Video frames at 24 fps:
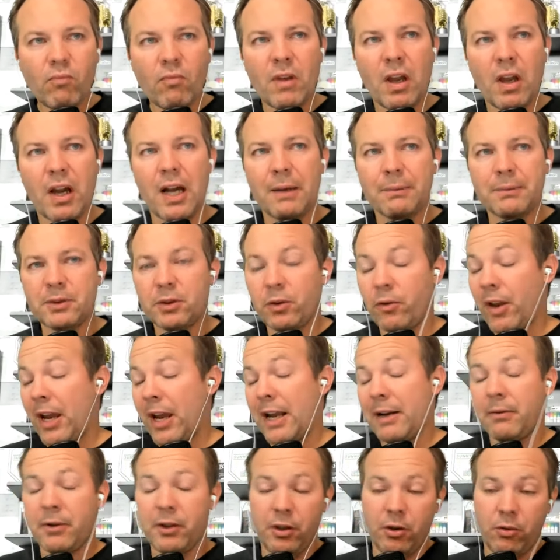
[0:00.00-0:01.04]
um, so
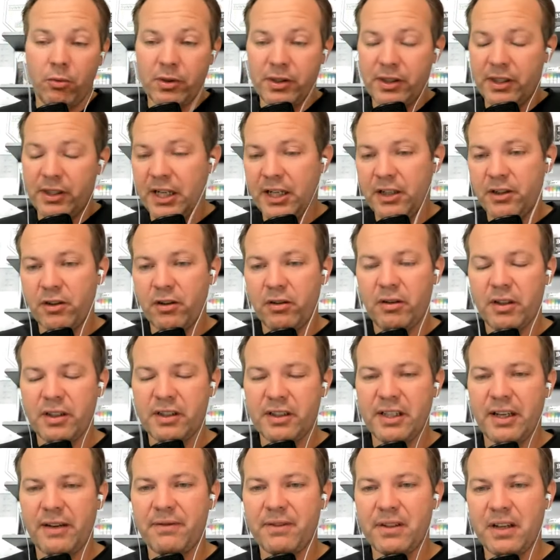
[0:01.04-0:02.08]
that you as a teacher can
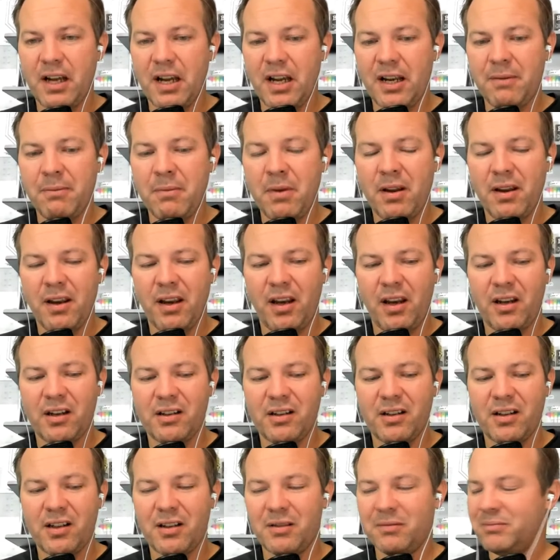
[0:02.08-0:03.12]
save time
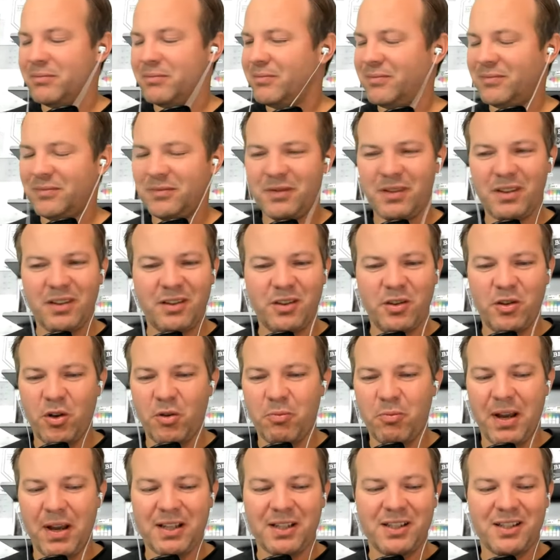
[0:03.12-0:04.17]
and uh, do
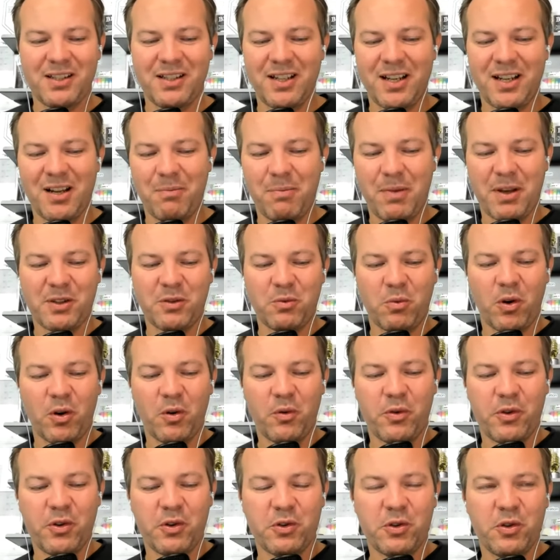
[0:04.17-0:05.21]
your best, uh, best
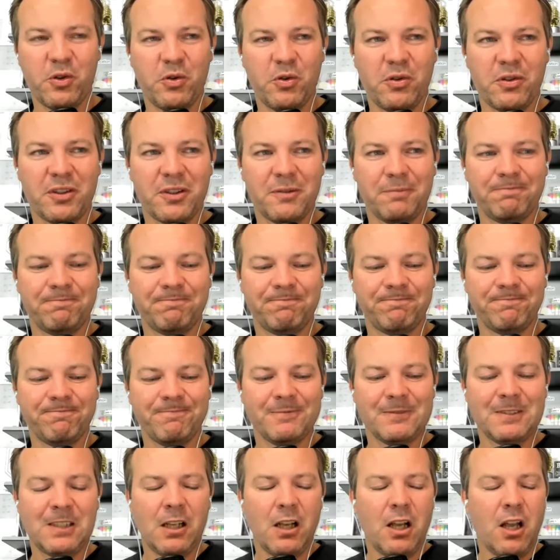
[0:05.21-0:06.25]
work with your students.
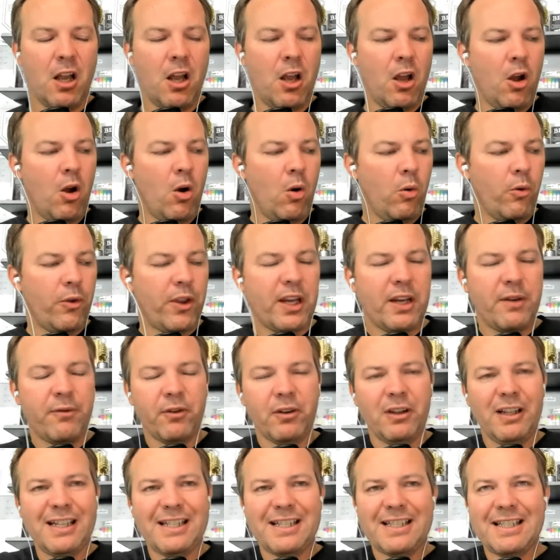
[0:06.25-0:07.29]
Well, thank you
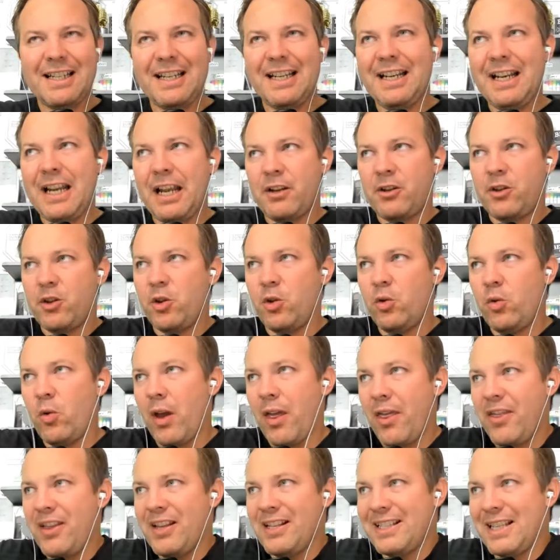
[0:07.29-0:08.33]
for listening to
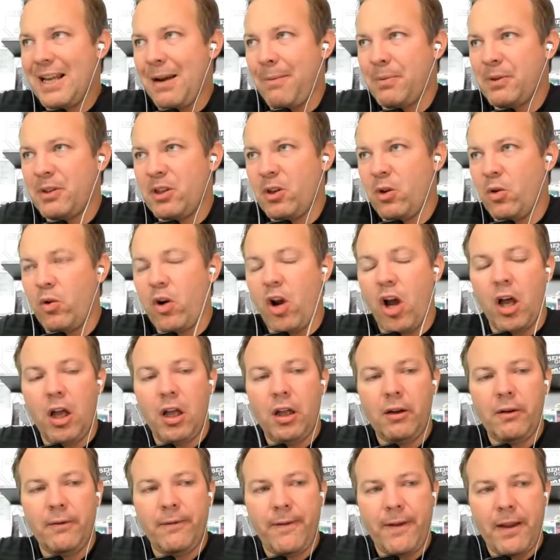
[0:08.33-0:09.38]
this episode
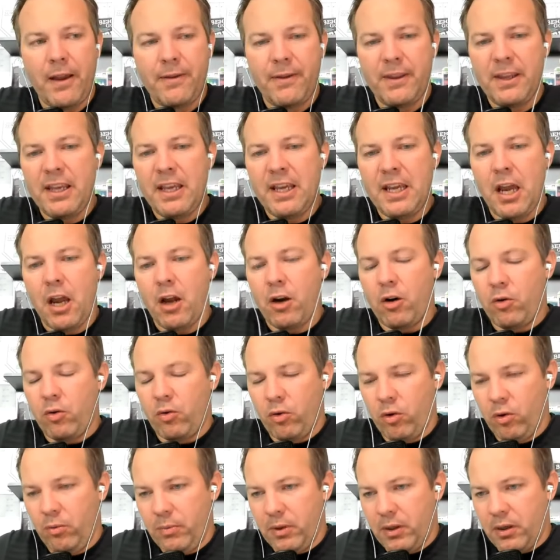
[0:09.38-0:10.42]
of the
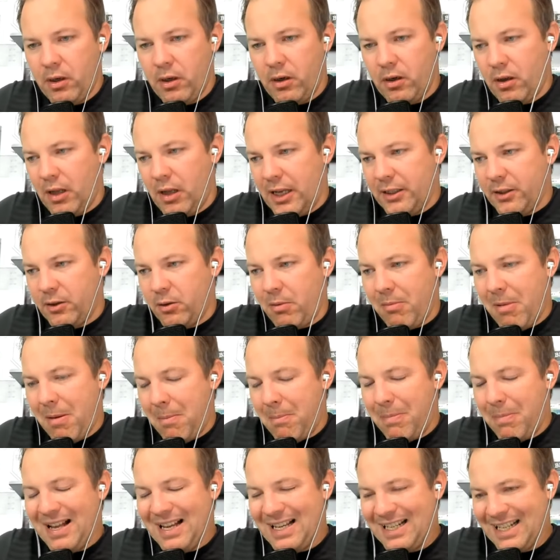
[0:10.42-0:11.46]
Chromebook Classroom
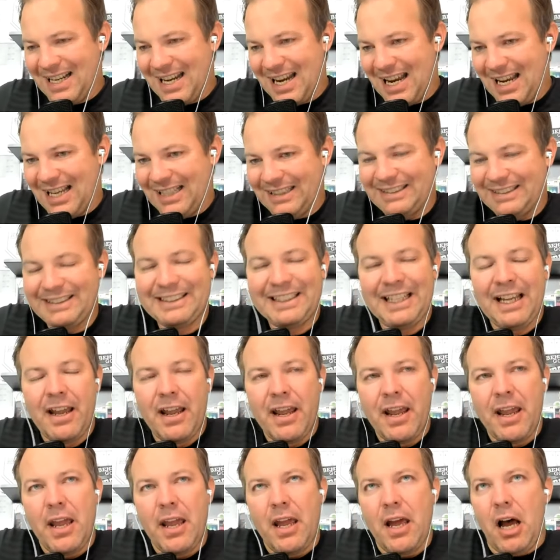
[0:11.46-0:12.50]
podcast.
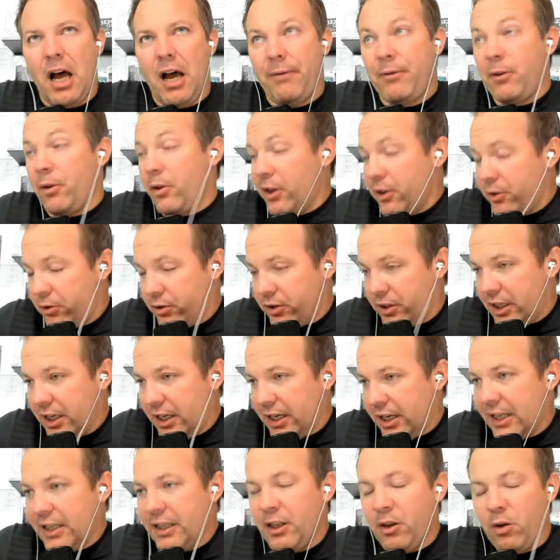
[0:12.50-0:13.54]
Uh, if you're
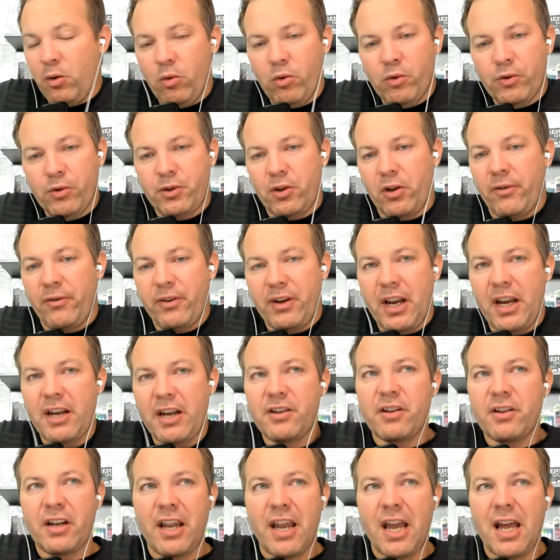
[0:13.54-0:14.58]
interested in the Google
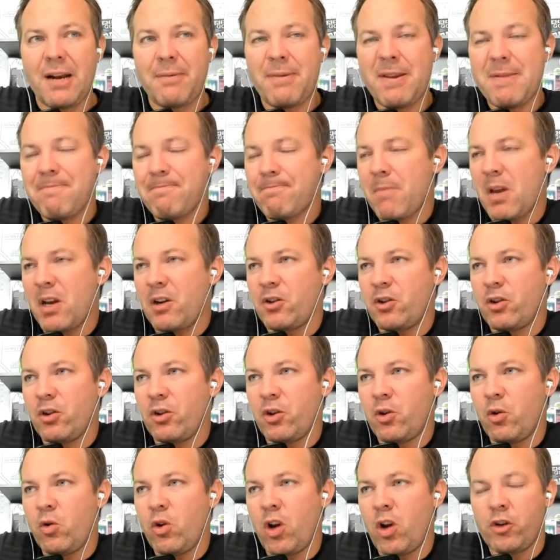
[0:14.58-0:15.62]
Certification Academy, make sure
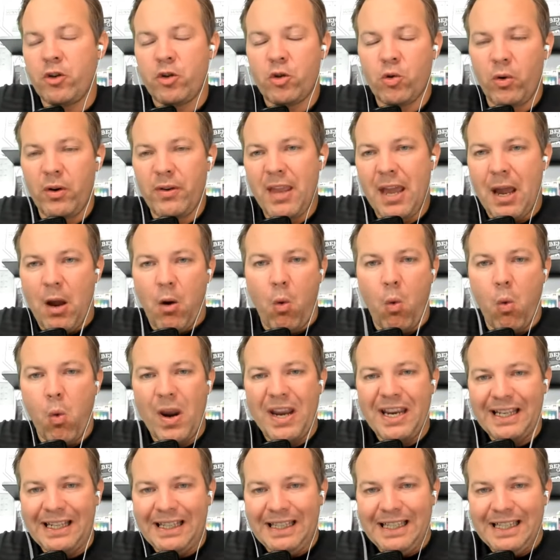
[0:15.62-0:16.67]
you join that
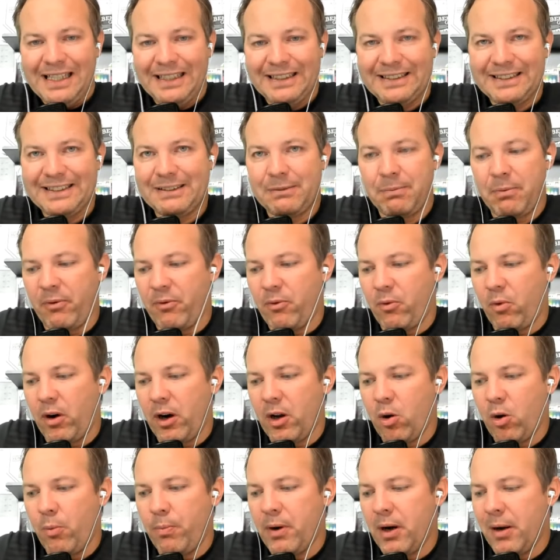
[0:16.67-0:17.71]
wait list before
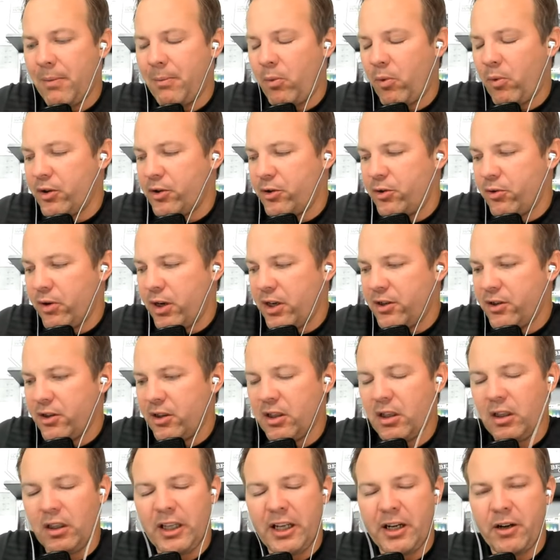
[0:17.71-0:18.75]
I open up
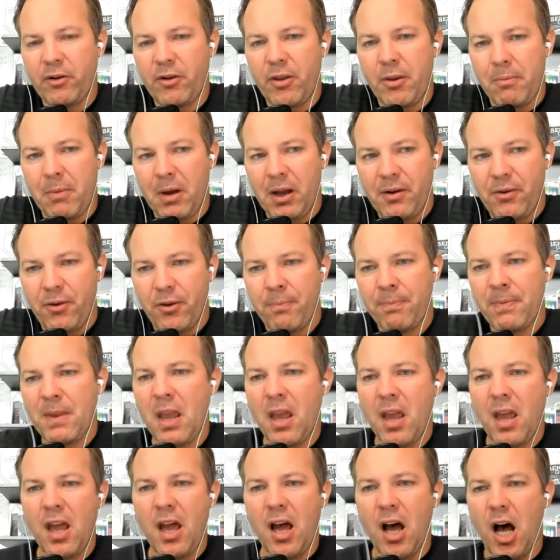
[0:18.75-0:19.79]
registration later in the month.
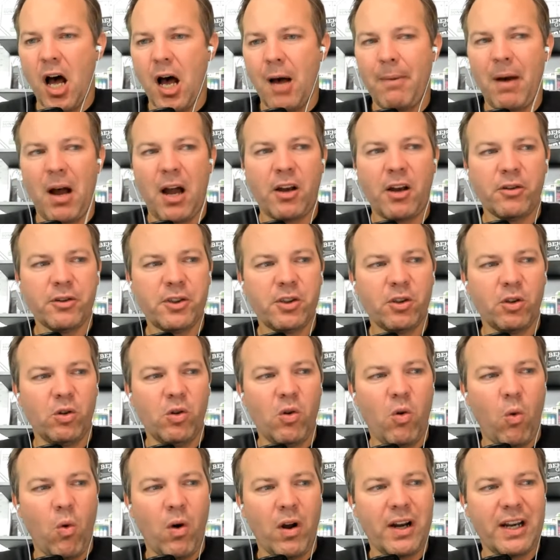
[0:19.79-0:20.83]
Um, I
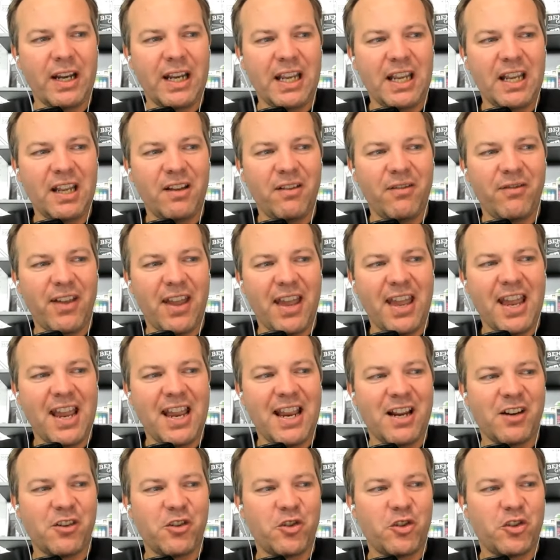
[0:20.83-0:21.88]
also want to give
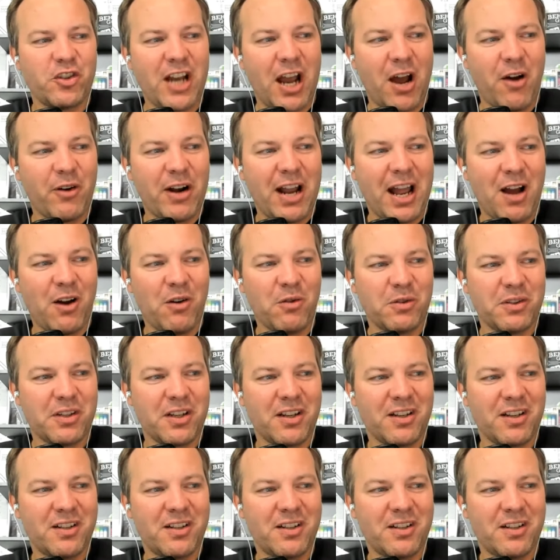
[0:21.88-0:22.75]
a shout out